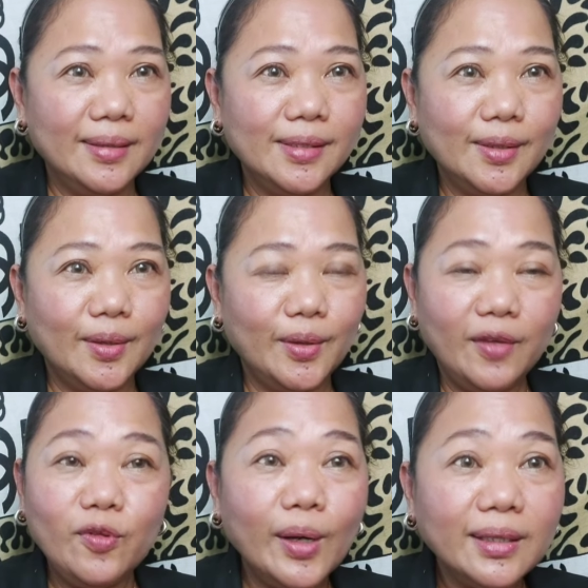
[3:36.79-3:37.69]
So
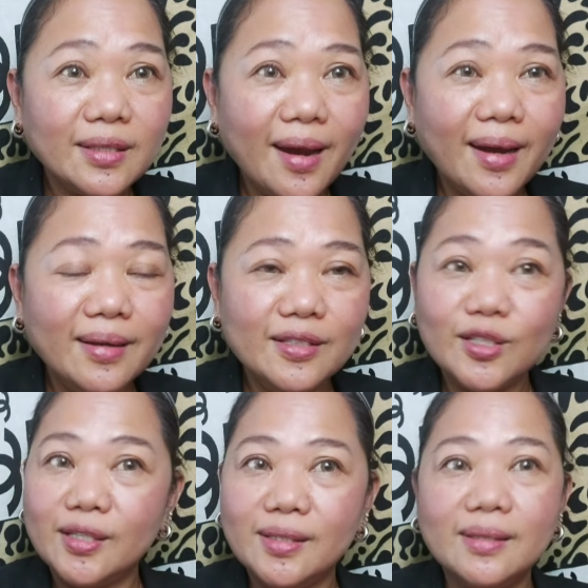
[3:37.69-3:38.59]
if you are tired,
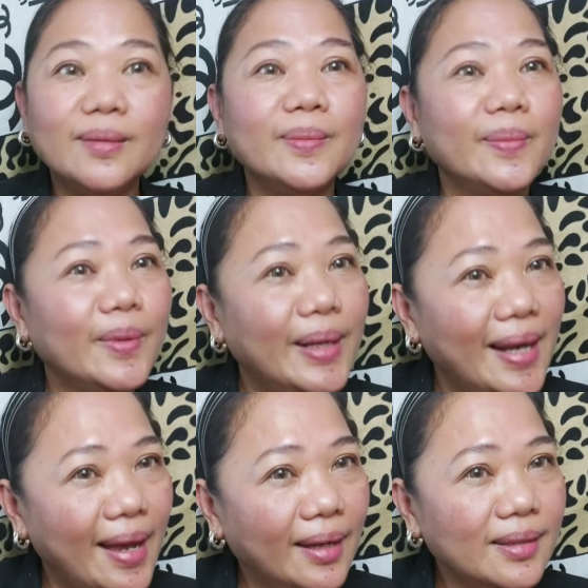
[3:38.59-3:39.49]
just
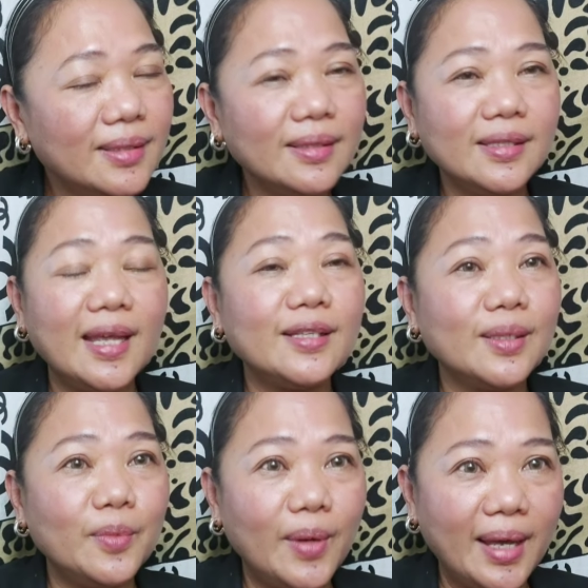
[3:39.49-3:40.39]
relax, take
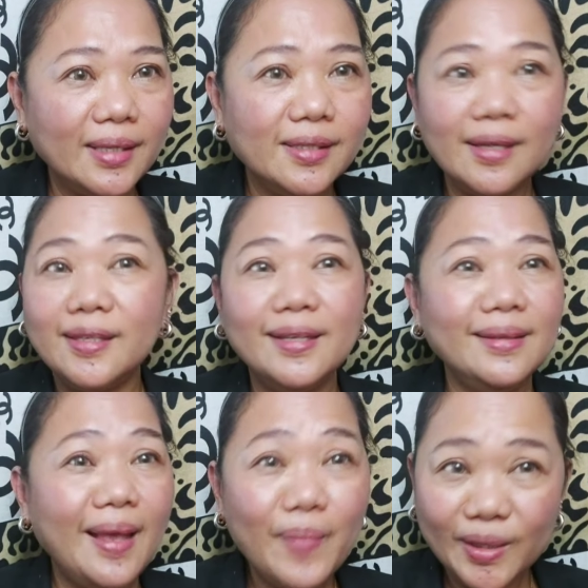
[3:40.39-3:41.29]
some rest, and
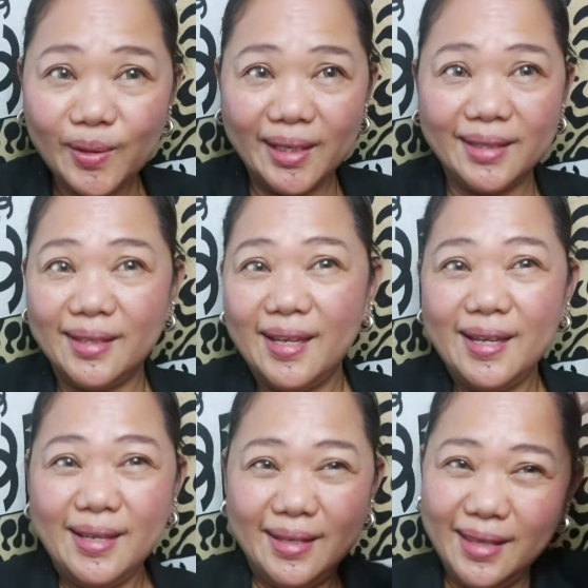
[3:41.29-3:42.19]
then laban ulit.
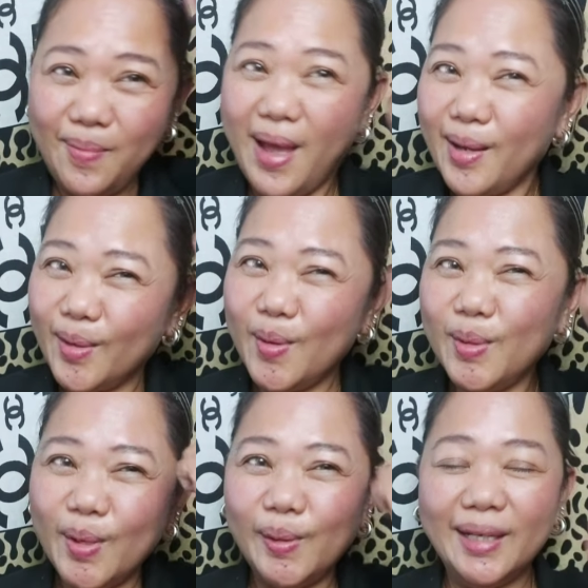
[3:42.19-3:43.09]
Diba? Go
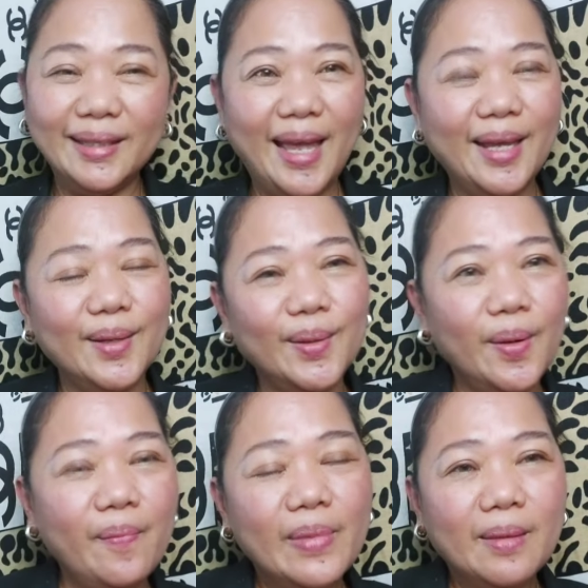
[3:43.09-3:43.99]
go lang
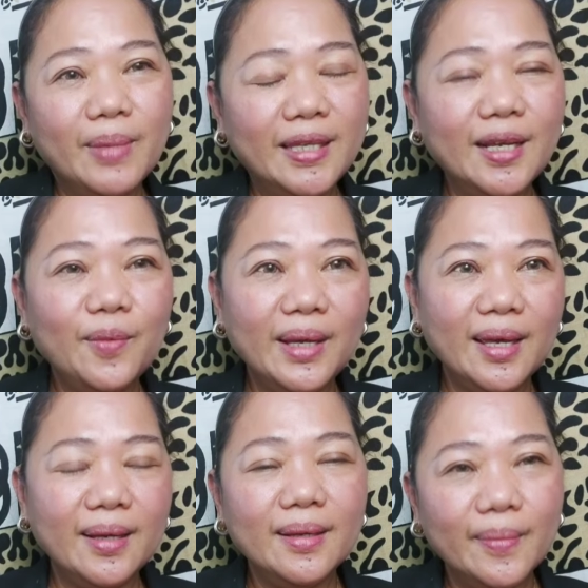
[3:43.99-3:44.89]
tayo. But anyway,
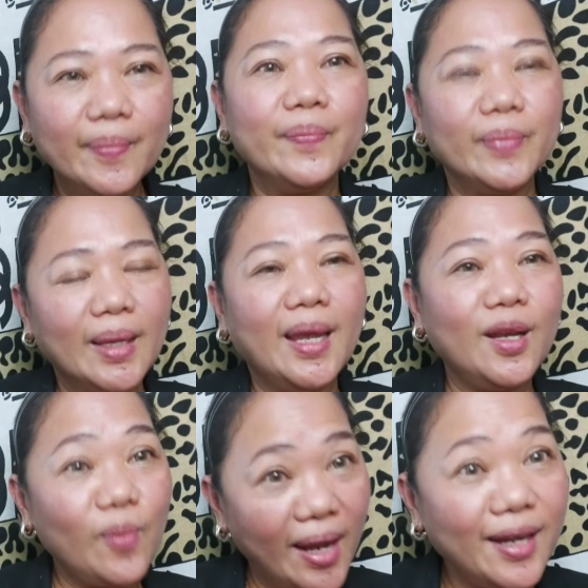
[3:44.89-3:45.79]
gay.
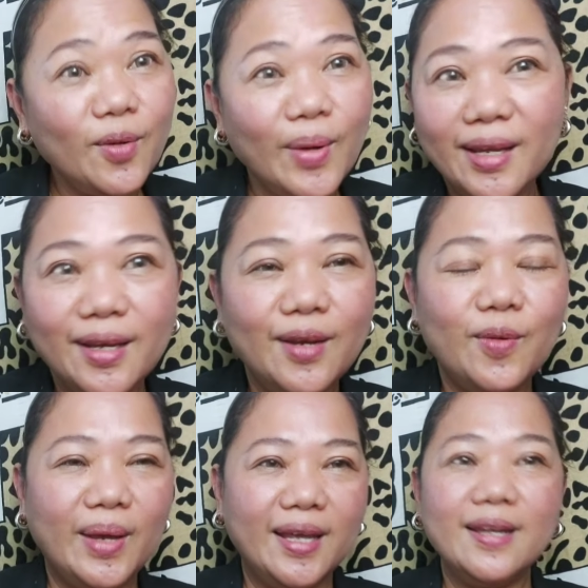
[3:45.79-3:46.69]

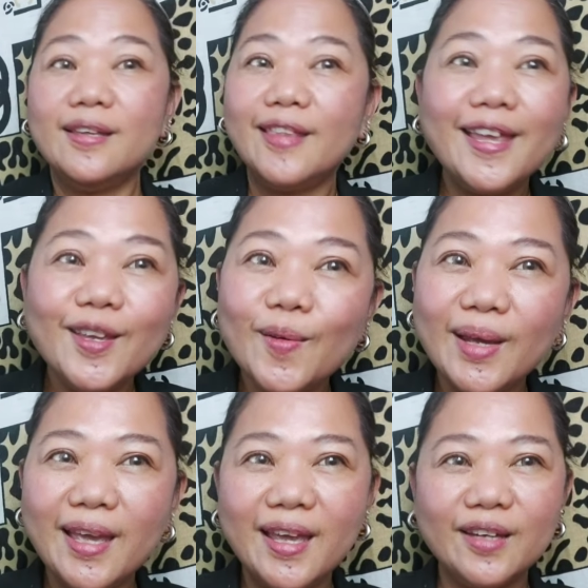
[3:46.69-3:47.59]
Anyway. Thank you
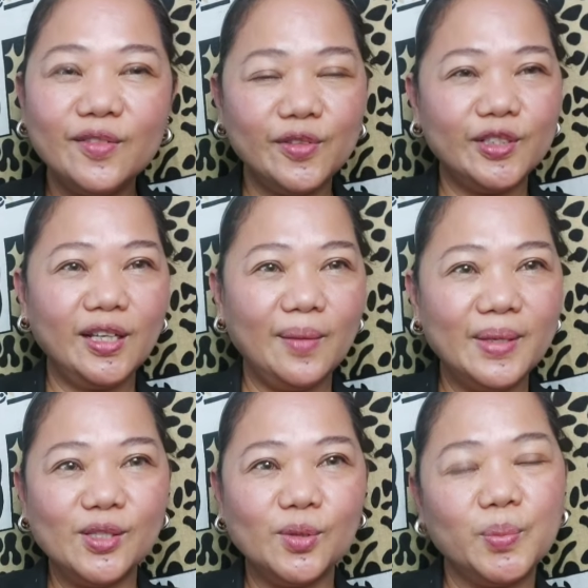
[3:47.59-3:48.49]
again for the love
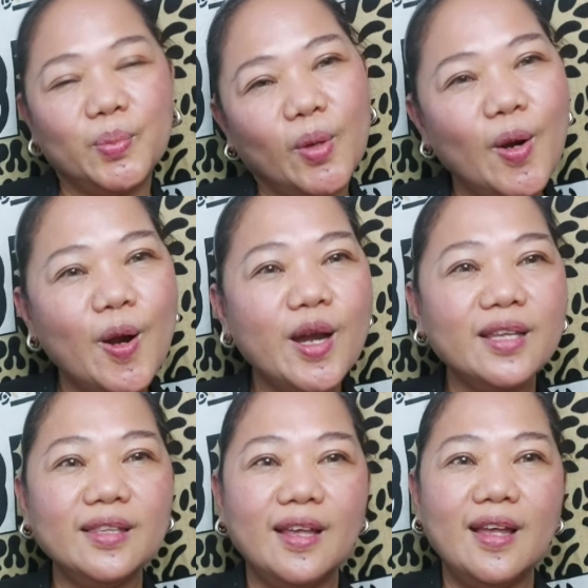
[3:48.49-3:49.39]
and support.